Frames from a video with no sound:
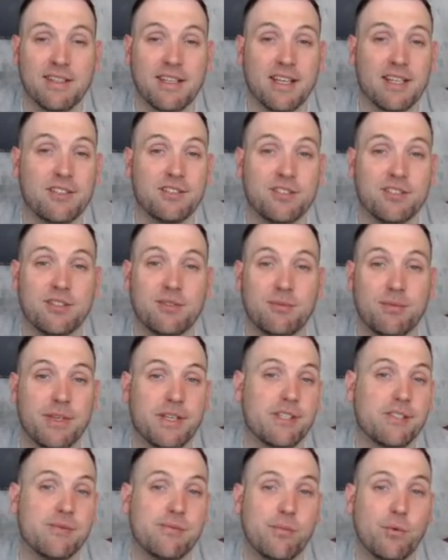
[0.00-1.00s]
That just
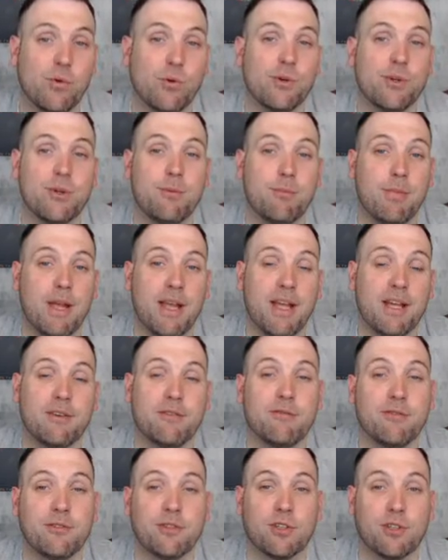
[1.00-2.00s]
means more
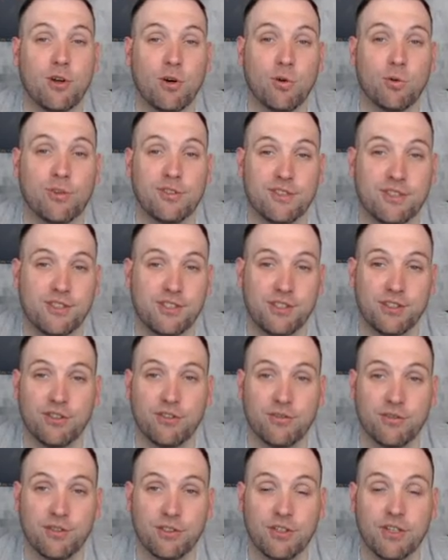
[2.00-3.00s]
demand for gold and
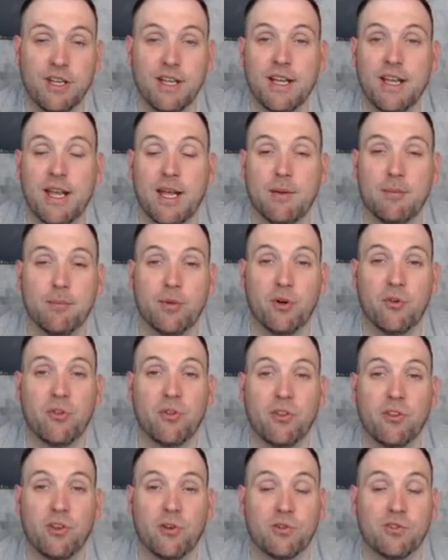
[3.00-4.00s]
silver, and both
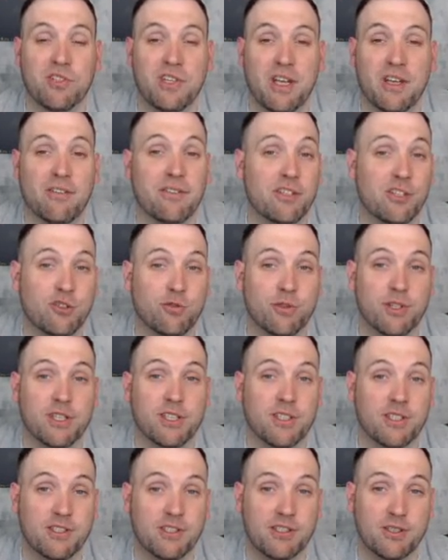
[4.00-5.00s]
of those have a
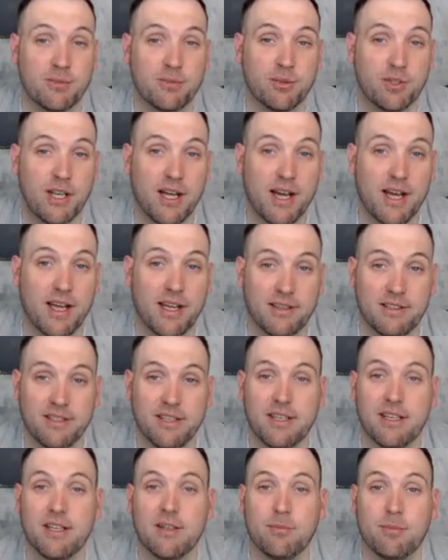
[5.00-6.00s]
shrinking supply
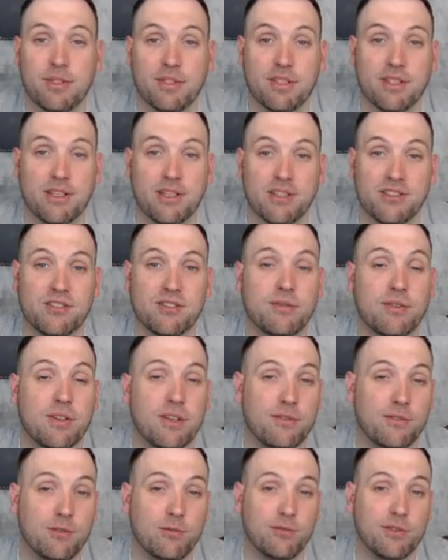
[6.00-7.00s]
because
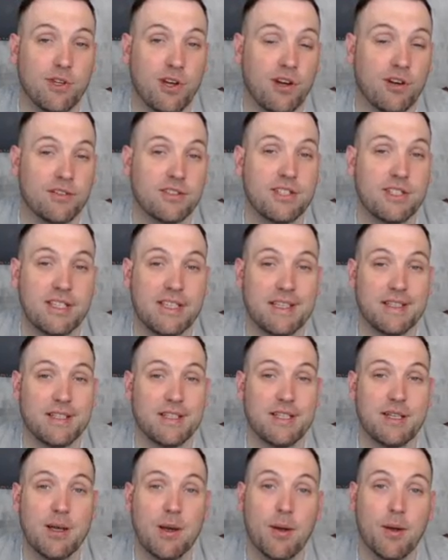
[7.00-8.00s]
if you talk to
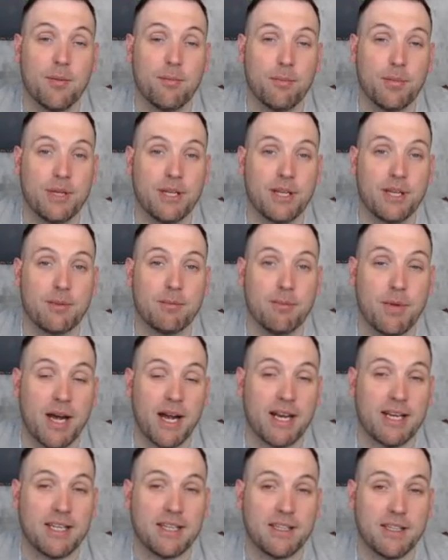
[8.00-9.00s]
any big
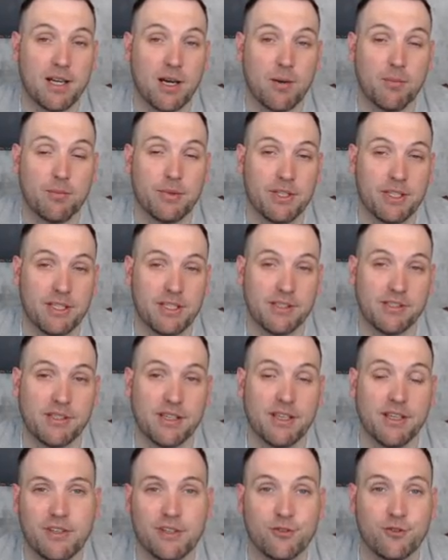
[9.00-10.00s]
mining companies,
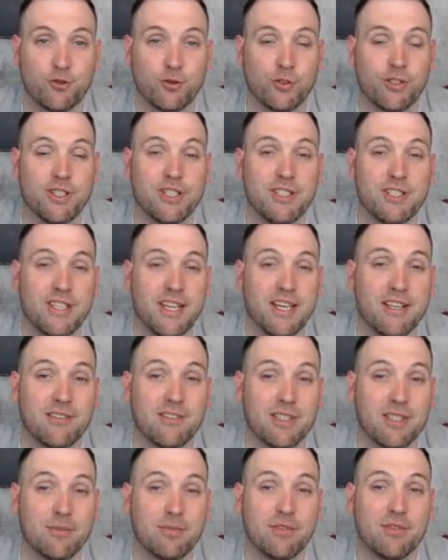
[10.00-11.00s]
they're drilling down
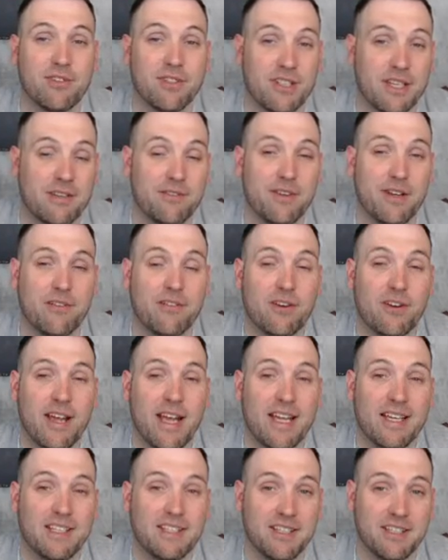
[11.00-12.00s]
deeper than they've ever
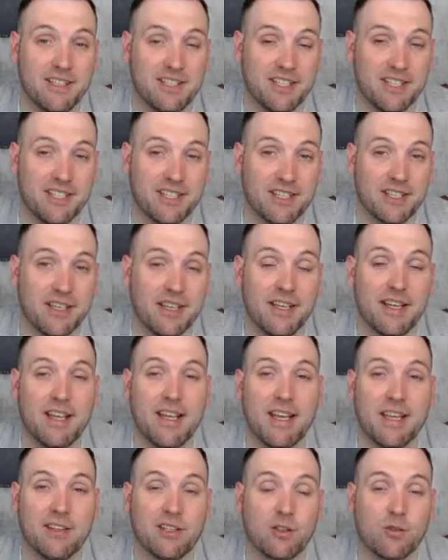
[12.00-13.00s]
had to dig,
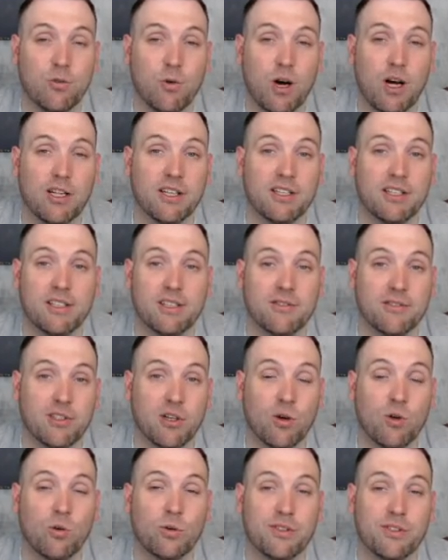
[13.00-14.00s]
and the quality of
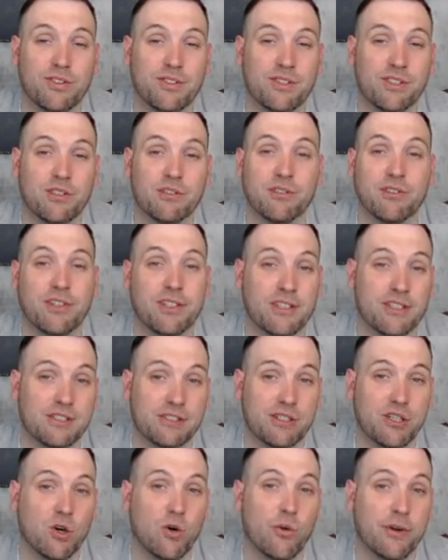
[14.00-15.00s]
gold and silver is
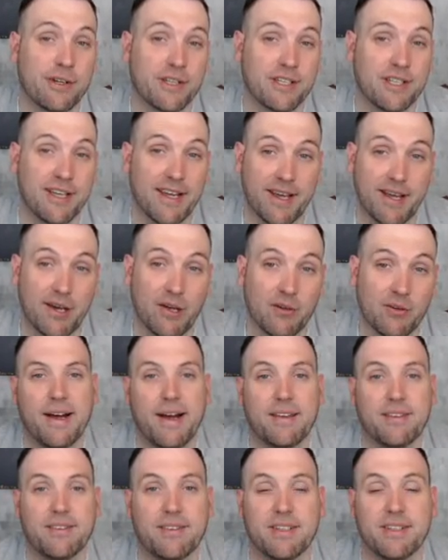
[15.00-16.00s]
going down.
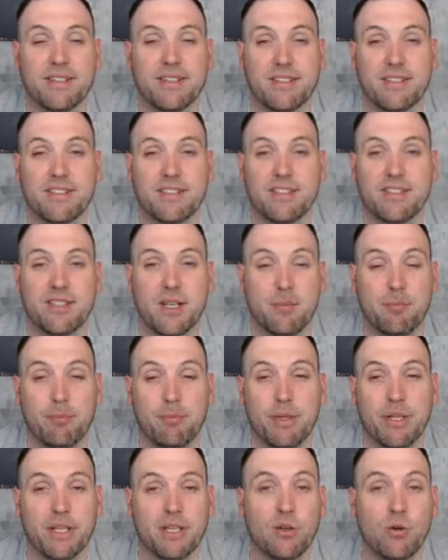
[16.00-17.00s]
I think this is a
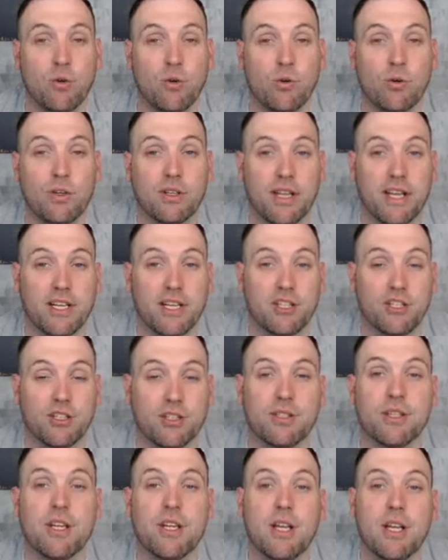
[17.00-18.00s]
big
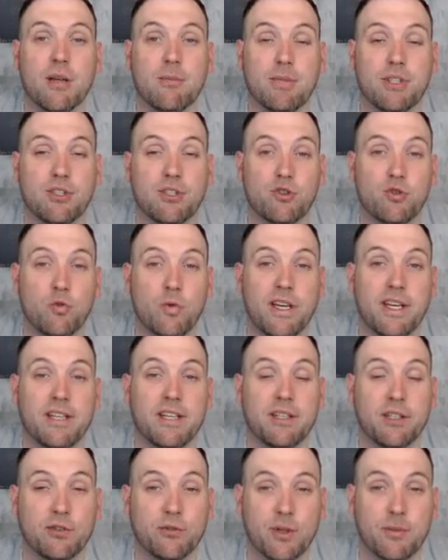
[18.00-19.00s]
correlation
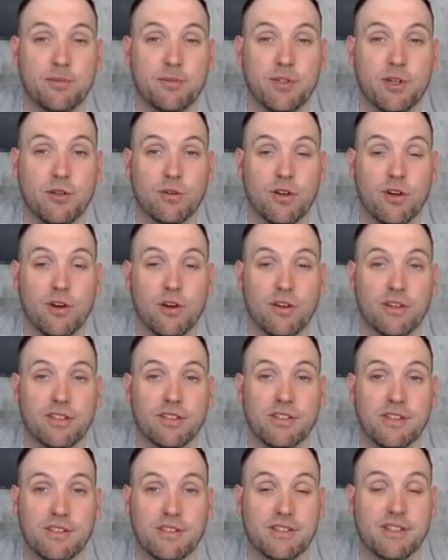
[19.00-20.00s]
between the
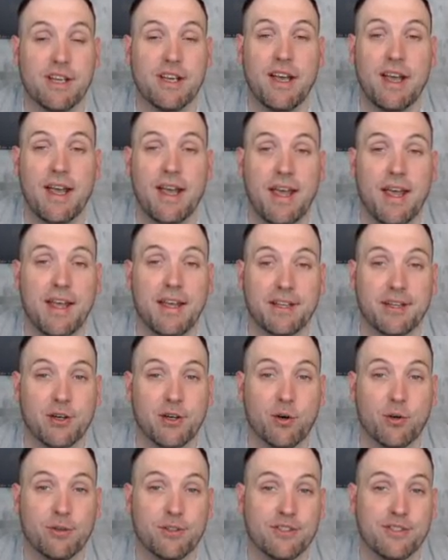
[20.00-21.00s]
cryptocurrencies and
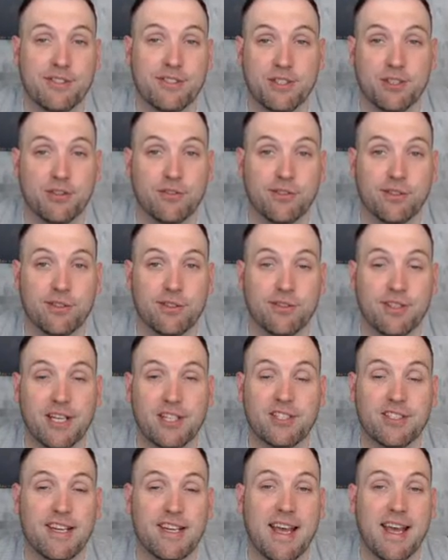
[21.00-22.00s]
gold and silver
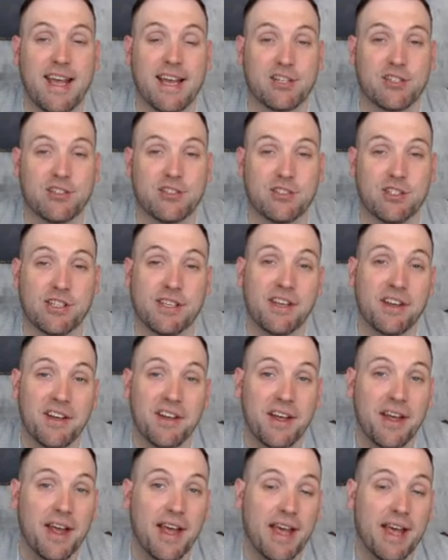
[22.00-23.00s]
that should actually
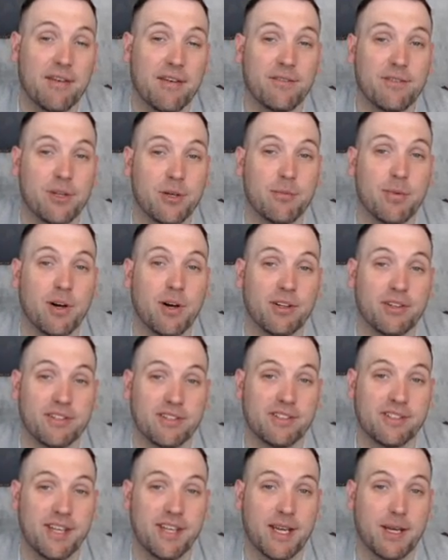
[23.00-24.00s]
have them on the
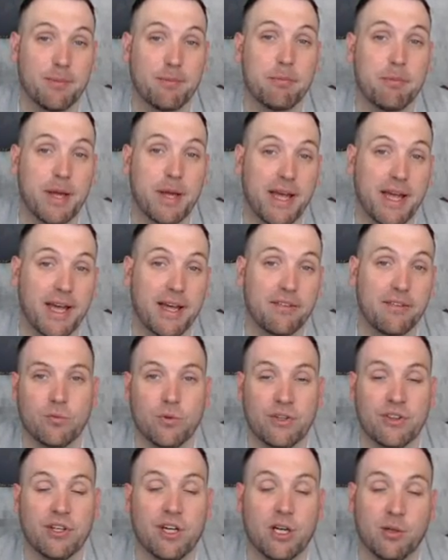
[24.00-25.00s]
same path
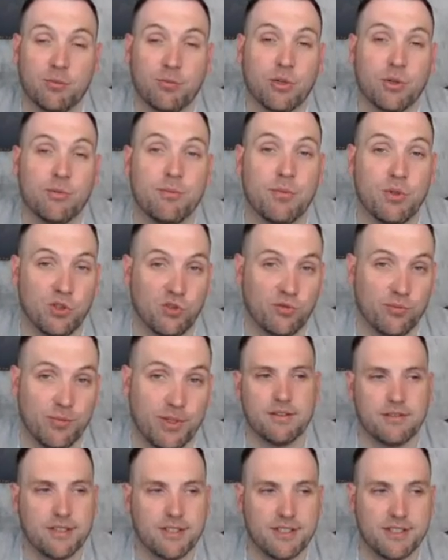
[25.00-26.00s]
with upward
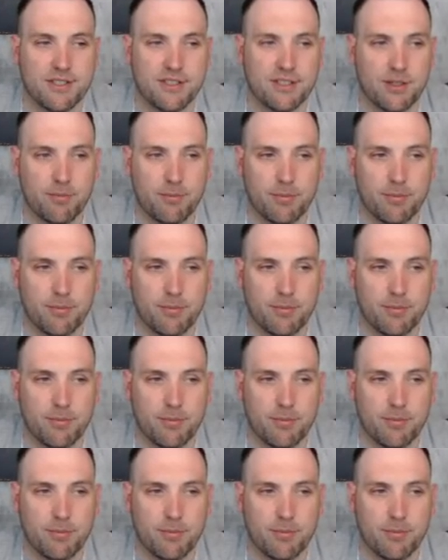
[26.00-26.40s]
movement. This is the